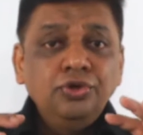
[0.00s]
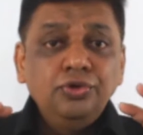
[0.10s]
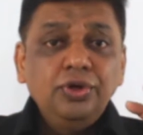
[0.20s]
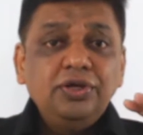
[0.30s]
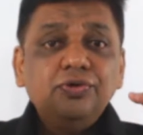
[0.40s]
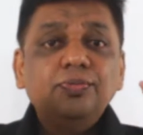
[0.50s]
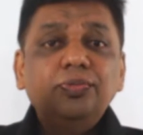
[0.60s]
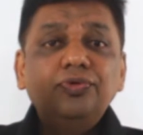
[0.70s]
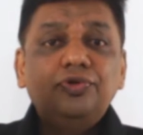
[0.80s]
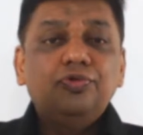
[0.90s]
need to
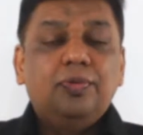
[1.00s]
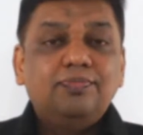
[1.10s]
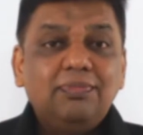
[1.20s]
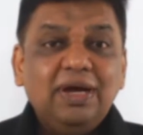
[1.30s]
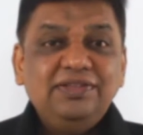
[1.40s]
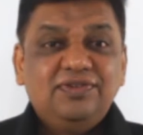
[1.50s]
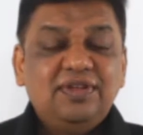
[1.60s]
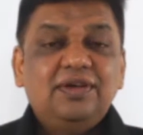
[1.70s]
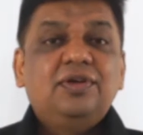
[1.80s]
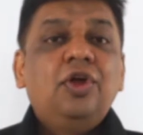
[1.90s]
move to a mindset
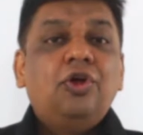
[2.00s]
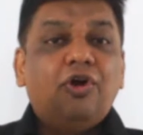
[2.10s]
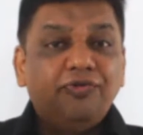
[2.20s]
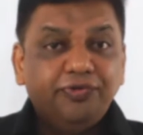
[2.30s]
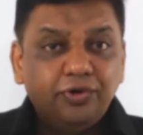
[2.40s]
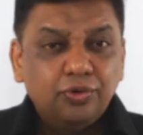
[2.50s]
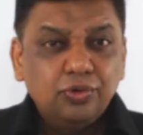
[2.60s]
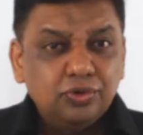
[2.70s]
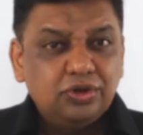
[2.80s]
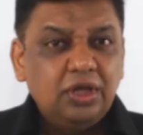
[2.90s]
of
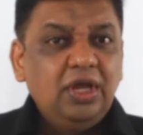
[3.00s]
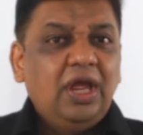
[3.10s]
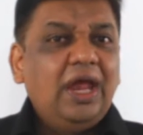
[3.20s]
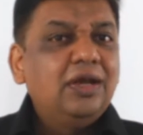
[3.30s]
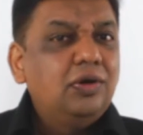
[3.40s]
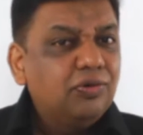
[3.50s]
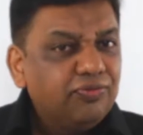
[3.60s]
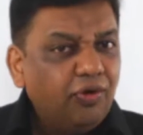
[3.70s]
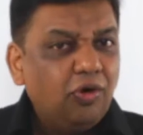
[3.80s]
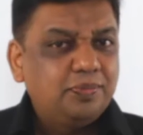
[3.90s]
growth and look for
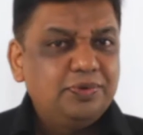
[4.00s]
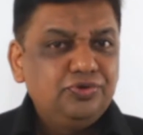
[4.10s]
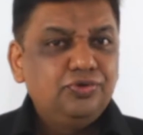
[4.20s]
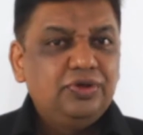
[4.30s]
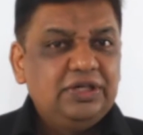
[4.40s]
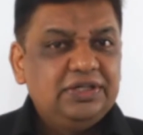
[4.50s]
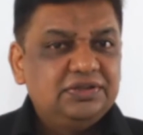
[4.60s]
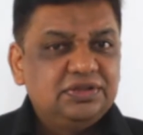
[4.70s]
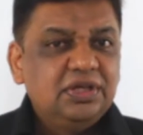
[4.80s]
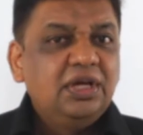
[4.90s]
opportunities.
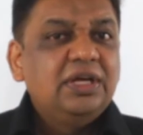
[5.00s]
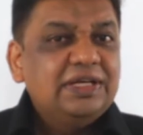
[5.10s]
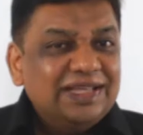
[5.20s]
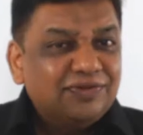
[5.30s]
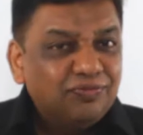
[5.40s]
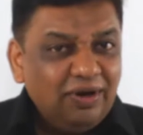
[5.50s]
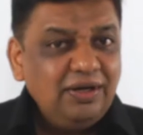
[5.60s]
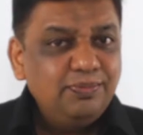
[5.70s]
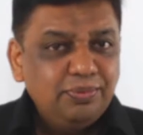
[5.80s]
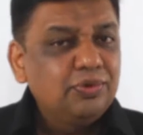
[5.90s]
It's very
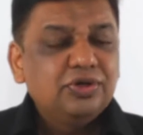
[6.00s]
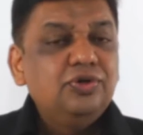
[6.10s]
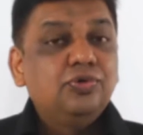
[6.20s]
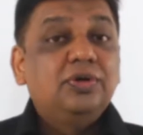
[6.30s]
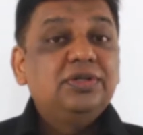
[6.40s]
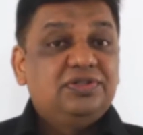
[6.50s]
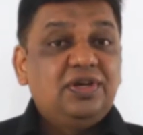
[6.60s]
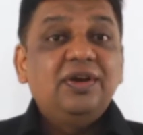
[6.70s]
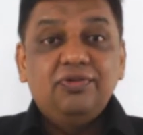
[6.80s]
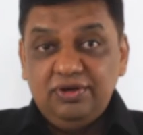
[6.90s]
important to
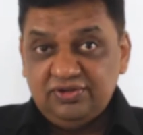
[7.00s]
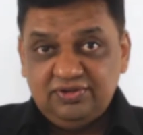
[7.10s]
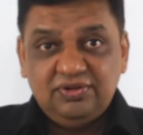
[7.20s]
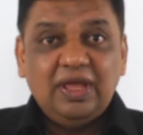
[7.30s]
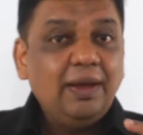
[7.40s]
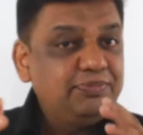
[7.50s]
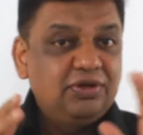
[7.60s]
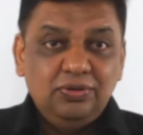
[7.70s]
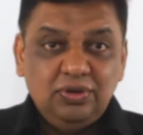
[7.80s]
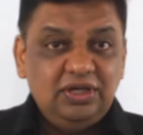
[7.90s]
understand risks,
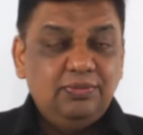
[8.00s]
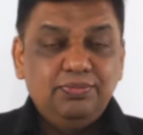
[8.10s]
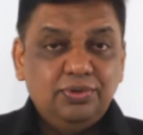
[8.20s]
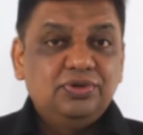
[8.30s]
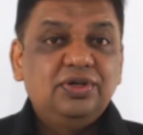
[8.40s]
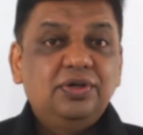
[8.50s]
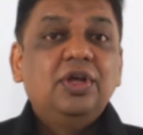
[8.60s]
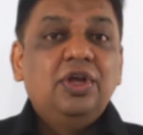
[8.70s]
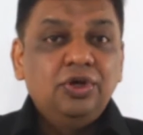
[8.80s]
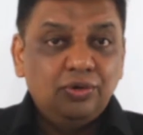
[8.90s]
absolutely important
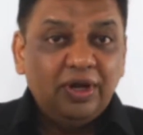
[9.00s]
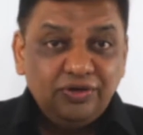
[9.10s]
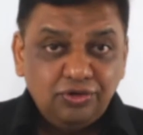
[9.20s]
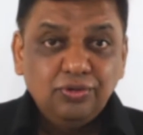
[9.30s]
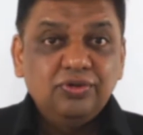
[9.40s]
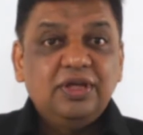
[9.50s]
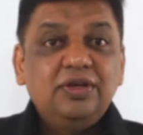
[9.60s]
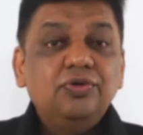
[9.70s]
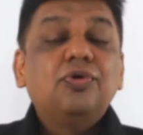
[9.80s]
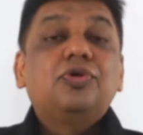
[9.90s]
to ensure that you
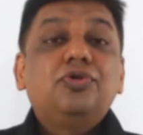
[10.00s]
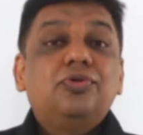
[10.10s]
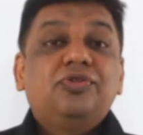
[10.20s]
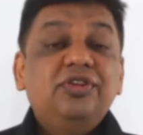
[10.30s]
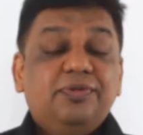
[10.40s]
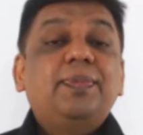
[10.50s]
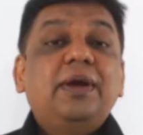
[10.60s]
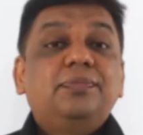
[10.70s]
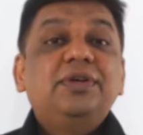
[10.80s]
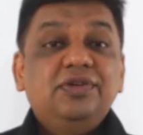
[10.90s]
got your risk
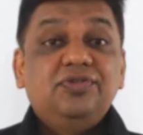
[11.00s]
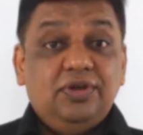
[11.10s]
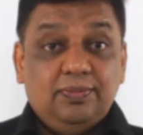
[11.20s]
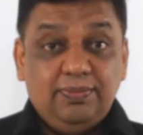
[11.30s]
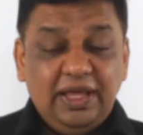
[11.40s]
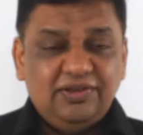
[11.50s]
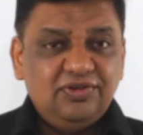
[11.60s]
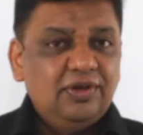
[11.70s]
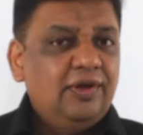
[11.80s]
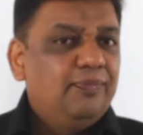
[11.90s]
parameters in place.
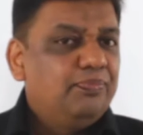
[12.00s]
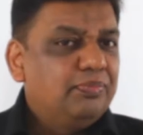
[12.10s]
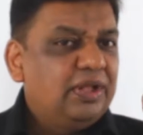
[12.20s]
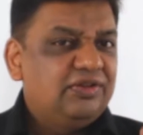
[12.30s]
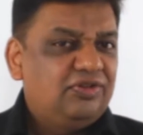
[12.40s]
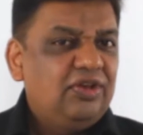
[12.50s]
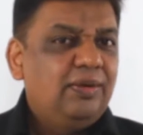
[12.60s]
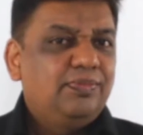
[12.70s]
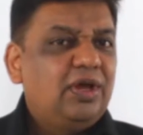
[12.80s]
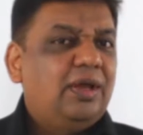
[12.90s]
But at the same
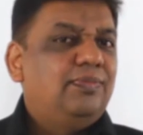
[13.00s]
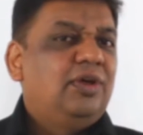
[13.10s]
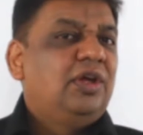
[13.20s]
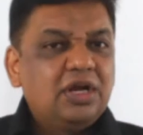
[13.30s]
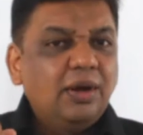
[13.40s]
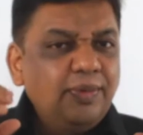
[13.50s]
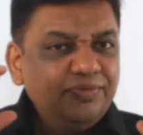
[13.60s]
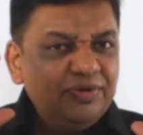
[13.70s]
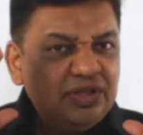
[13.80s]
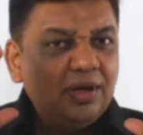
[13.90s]
time, come up
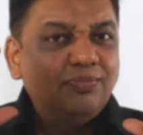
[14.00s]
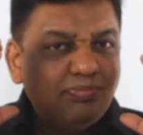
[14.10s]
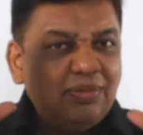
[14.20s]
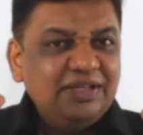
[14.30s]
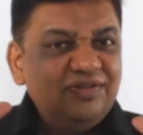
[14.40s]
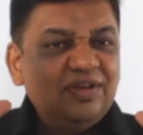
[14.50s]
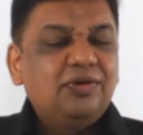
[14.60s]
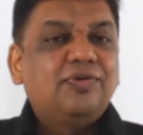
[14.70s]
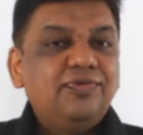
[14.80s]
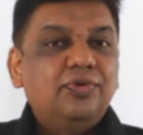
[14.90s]
with a mindset of
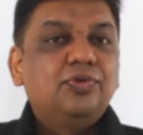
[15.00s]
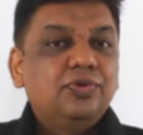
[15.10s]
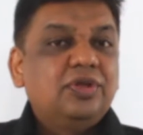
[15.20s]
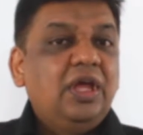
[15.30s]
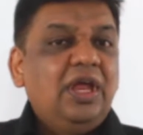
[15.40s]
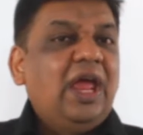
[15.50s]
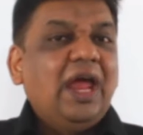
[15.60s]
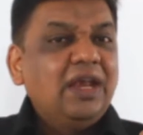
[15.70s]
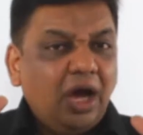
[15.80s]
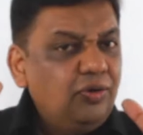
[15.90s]
growth. And
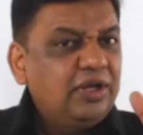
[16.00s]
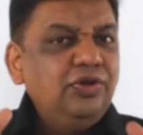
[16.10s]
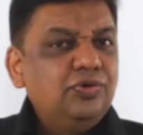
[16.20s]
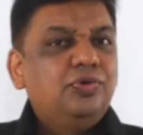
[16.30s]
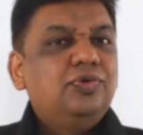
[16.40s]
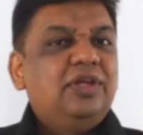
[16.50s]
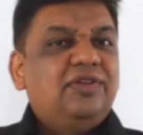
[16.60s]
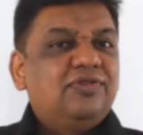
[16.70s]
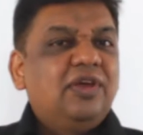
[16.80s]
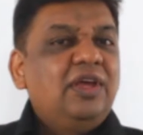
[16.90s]
how can you do this
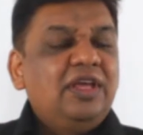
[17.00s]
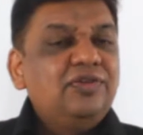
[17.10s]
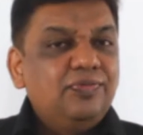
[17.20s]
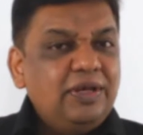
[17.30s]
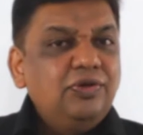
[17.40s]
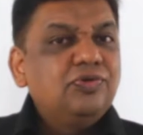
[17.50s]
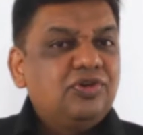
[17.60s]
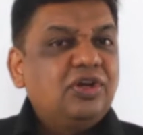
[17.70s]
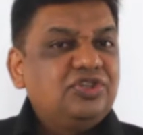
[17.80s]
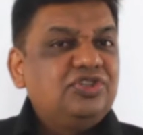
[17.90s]
is when you
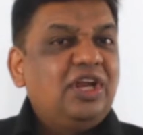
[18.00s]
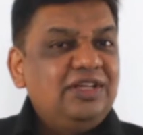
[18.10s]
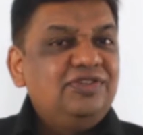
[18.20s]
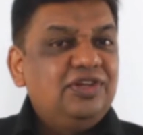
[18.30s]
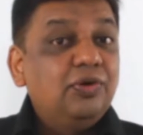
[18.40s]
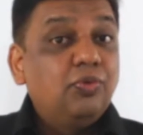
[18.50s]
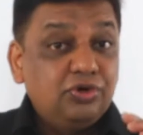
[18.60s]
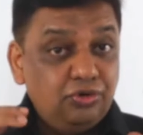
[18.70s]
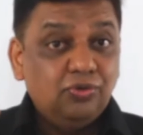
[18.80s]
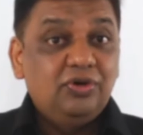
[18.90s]
start challenging what you
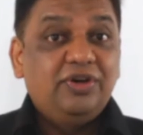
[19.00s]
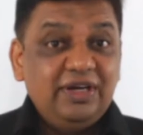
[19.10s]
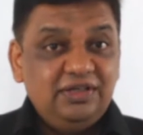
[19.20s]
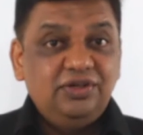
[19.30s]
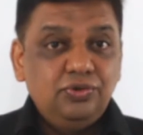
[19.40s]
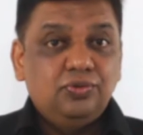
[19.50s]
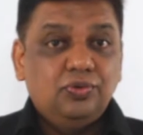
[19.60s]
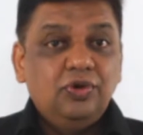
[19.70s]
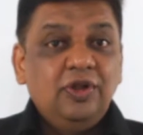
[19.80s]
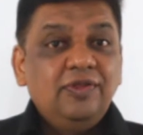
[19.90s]
already do.
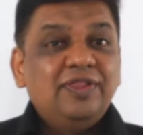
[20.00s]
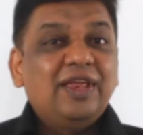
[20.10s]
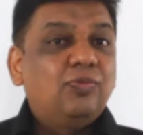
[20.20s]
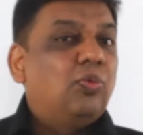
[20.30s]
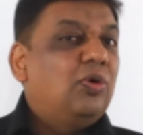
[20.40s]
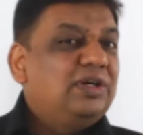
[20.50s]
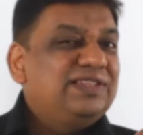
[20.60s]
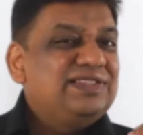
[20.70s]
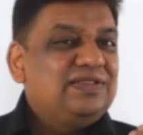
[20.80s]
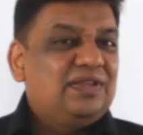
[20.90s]
That what is
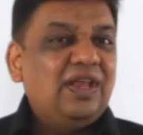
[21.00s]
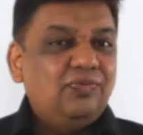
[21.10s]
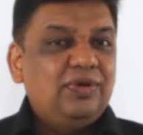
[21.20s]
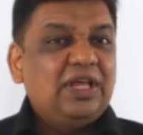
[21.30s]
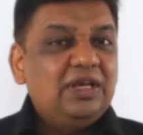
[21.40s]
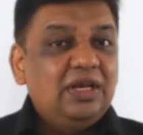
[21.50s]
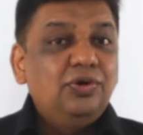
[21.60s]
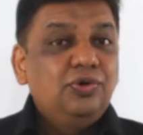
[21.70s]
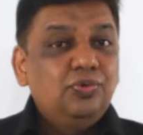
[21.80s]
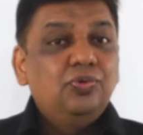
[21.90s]
it that we can
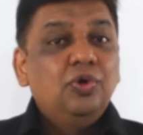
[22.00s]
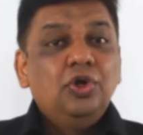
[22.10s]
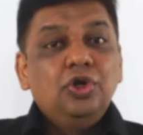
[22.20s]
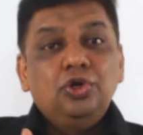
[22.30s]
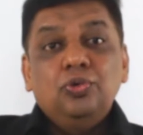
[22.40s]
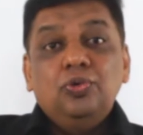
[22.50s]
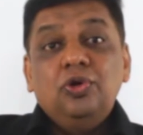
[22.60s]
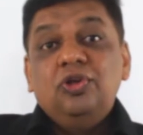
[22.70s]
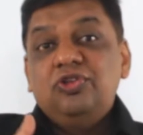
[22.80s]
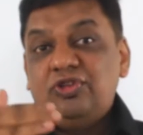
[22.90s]
do to
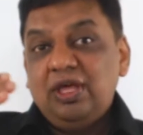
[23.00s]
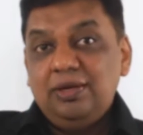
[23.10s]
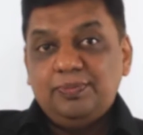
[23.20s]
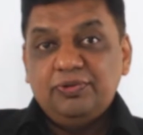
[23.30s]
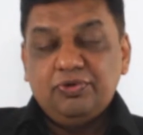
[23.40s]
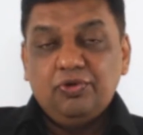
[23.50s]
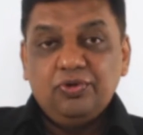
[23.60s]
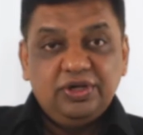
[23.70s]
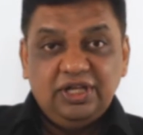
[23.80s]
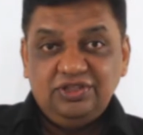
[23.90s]
scale up our
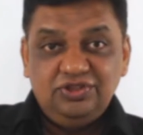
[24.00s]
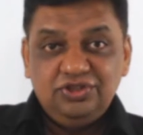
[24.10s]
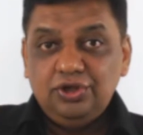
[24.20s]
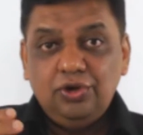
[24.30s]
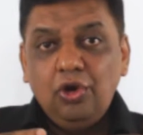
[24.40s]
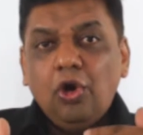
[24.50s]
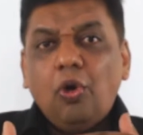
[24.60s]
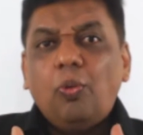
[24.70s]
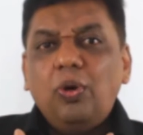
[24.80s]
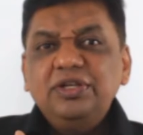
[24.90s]
organization, or
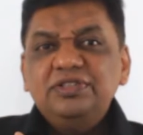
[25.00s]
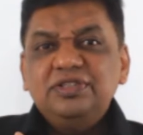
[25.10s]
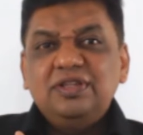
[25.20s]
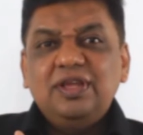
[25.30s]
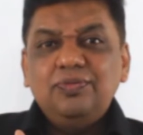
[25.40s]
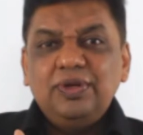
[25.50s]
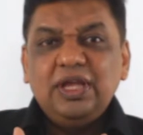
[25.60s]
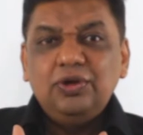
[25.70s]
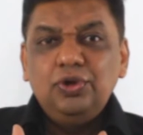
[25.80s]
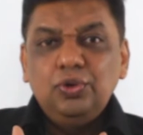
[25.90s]
what is it that we can
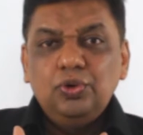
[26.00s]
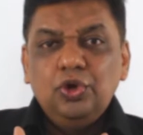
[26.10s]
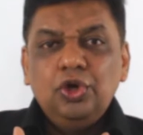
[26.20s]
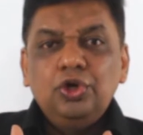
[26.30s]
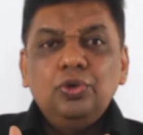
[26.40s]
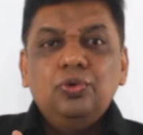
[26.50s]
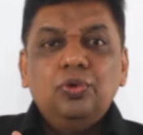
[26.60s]
do to